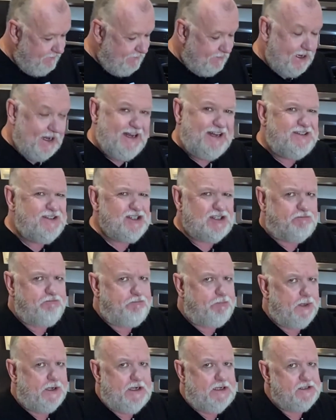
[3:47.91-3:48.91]
and it just
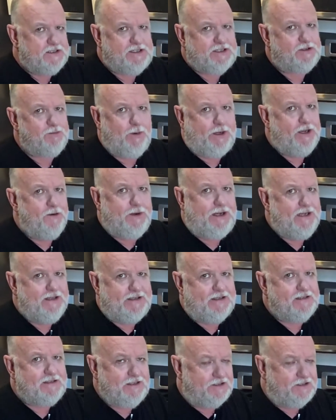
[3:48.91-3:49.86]
bursts when you eat this.